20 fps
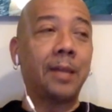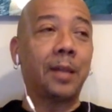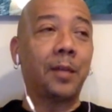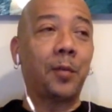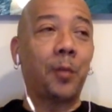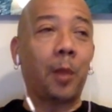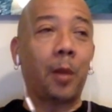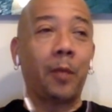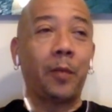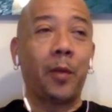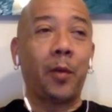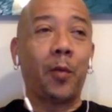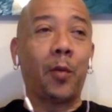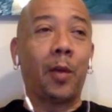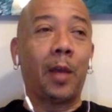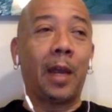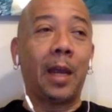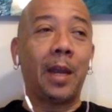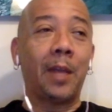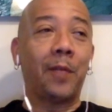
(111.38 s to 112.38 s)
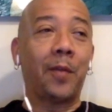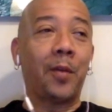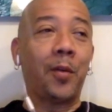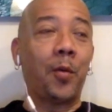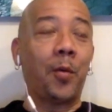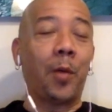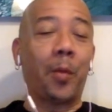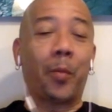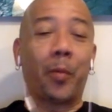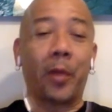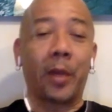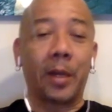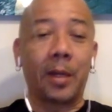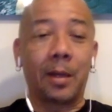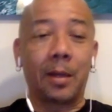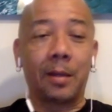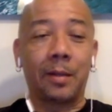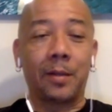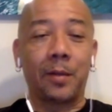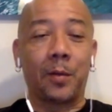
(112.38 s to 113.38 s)
a 12 year old, I never know what
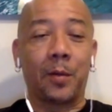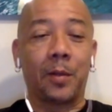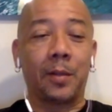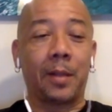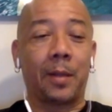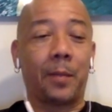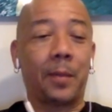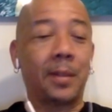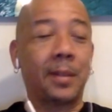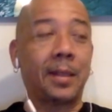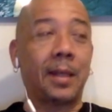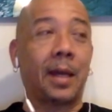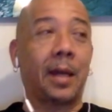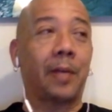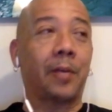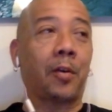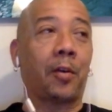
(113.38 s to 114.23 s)
pregnancy was. I'm going to start